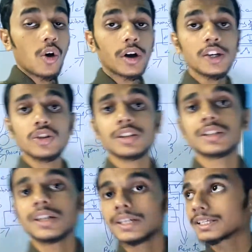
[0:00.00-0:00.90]
Okay, so
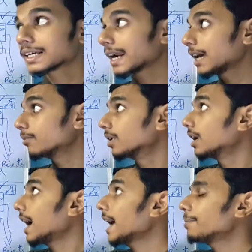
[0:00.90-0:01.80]
this is the describe
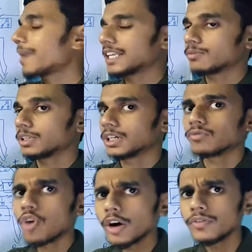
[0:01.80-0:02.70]
and match
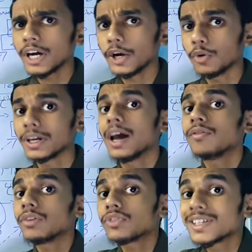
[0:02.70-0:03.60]
method. What we are doing,
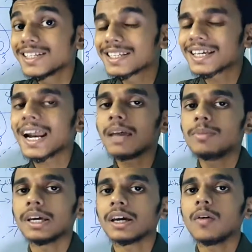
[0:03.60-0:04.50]
we are first
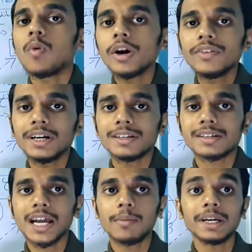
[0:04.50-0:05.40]
describing. What we are
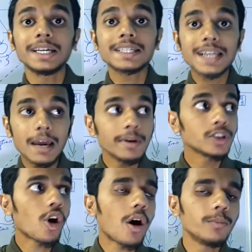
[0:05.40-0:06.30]
describing?
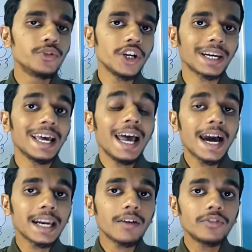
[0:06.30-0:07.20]
Describing the object.
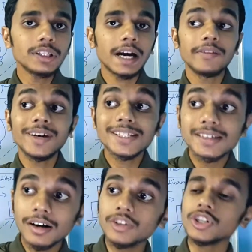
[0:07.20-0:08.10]
And after that, we are
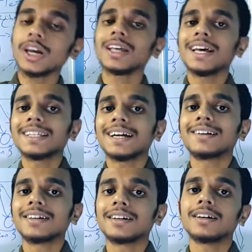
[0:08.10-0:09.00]
searching
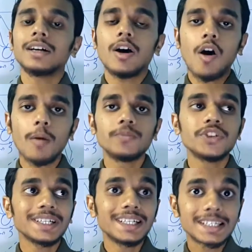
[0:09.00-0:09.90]
that the
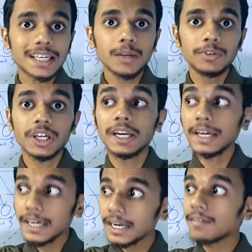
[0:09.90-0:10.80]
object
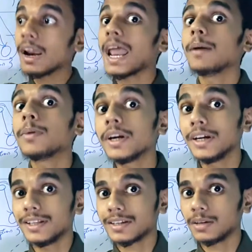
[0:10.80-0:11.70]
description in our
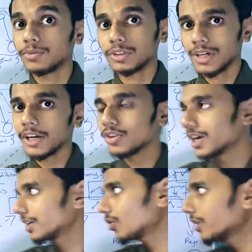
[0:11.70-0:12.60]
library description. Are you
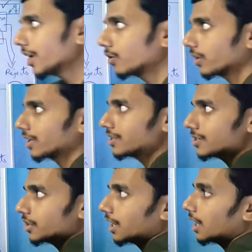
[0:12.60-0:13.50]
getting what we are doing?
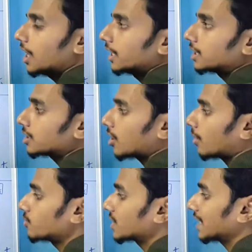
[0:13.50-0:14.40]
This is an
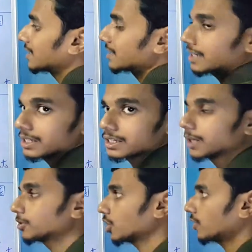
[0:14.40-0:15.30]
object and this is a
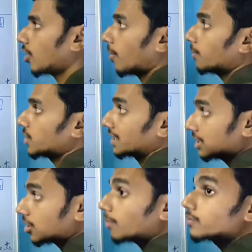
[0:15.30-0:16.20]
description of the object.
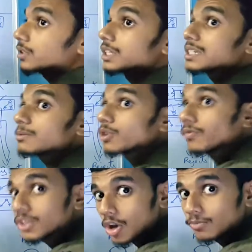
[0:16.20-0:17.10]
This is the description
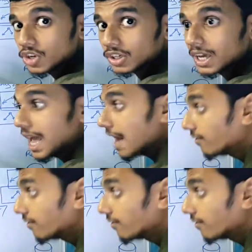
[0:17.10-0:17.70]
of this object.